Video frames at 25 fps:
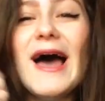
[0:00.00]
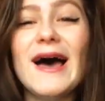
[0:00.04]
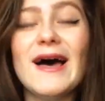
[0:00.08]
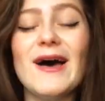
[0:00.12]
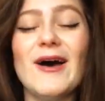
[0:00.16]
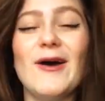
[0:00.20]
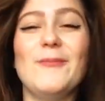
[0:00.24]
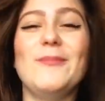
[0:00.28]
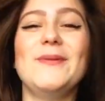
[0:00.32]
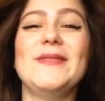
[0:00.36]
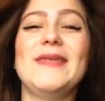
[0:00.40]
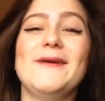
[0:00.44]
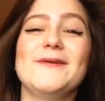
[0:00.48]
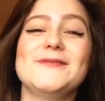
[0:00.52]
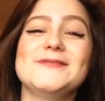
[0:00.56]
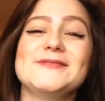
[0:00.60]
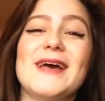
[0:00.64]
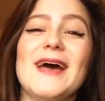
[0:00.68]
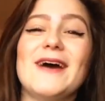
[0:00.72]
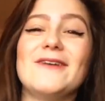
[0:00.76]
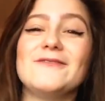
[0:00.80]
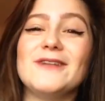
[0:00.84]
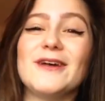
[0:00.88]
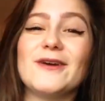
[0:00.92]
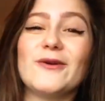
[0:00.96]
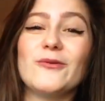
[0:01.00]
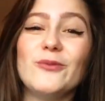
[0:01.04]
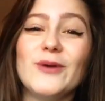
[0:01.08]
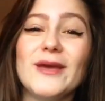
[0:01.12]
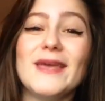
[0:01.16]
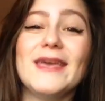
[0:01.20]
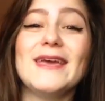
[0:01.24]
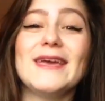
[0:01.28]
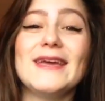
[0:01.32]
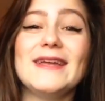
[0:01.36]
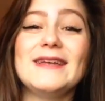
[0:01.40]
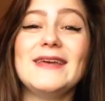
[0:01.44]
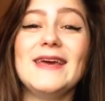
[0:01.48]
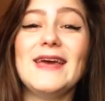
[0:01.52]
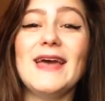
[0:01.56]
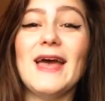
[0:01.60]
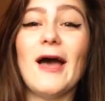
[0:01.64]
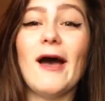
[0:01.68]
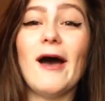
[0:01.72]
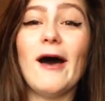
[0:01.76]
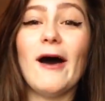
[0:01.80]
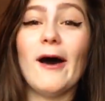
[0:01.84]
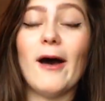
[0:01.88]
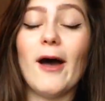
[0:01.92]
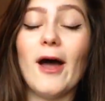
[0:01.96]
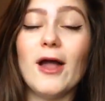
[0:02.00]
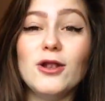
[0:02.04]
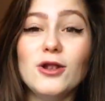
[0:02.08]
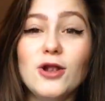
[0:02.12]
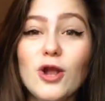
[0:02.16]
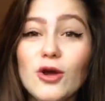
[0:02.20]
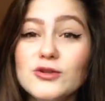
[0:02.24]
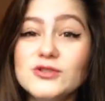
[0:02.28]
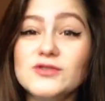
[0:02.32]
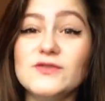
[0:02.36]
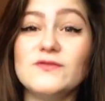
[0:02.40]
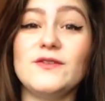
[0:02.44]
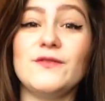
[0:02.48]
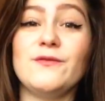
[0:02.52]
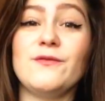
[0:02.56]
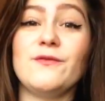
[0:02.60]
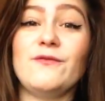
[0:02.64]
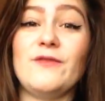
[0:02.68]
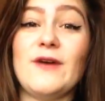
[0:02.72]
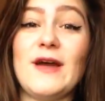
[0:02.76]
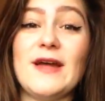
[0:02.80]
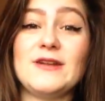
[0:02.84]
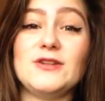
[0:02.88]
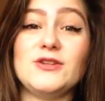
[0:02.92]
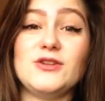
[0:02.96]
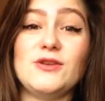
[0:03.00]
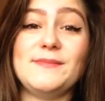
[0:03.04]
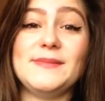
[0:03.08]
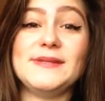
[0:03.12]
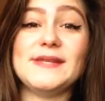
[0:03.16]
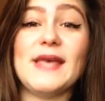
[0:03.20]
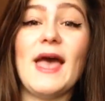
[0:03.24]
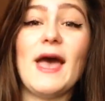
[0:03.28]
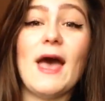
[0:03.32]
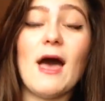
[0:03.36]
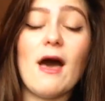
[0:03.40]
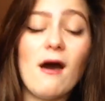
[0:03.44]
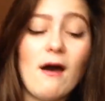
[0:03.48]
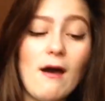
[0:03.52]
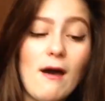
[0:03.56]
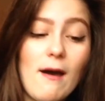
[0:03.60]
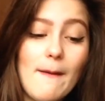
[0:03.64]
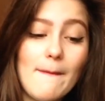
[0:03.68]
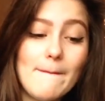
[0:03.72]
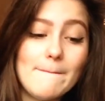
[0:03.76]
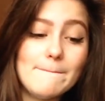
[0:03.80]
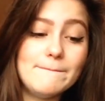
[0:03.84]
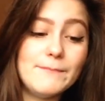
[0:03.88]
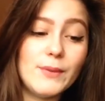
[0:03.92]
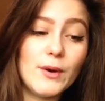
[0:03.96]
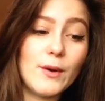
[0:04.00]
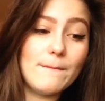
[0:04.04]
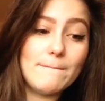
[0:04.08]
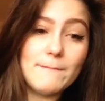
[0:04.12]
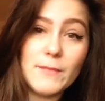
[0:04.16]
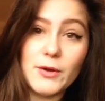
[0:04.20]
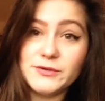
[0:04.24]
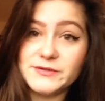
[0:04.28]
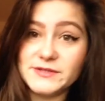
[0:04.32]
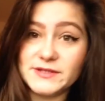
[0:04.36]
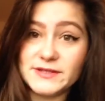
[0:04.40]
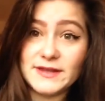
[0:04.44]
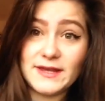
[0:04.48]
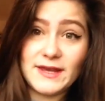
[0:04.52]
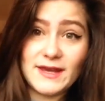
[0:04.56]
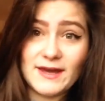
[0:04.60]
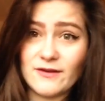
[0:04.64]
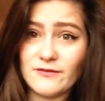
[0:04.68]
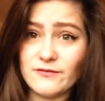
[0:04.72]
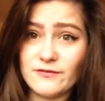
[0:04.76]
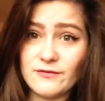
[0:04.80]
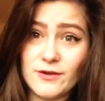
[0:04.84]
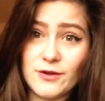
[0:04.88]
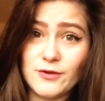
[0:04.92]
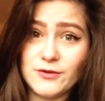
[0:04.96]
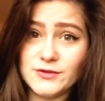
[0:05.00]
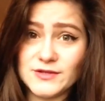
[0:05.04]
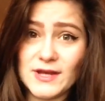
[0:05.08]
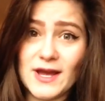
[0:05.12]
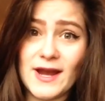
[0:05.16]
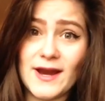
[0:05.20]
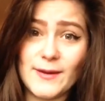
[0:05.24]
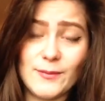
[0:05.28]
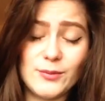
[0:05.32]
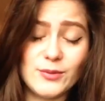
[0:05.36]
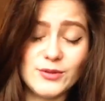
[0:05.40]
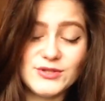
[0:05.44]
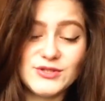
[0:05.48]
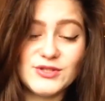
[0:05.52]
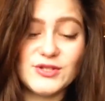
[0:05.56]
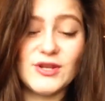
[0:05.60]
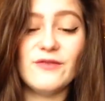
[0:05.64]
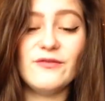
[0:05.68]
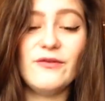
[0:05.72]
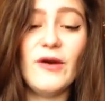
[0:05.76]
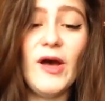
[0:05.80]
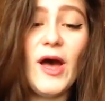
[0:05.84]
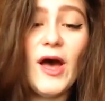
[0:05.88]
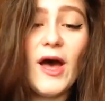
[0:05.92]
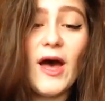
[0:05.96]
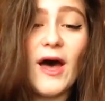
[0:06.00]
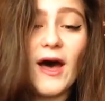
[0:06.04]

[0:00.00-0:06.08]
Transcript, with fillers: Uh, but they also have like Wicked, uh, loads of different fandoms, um, but mostly they have loads of Harry Potter stuff.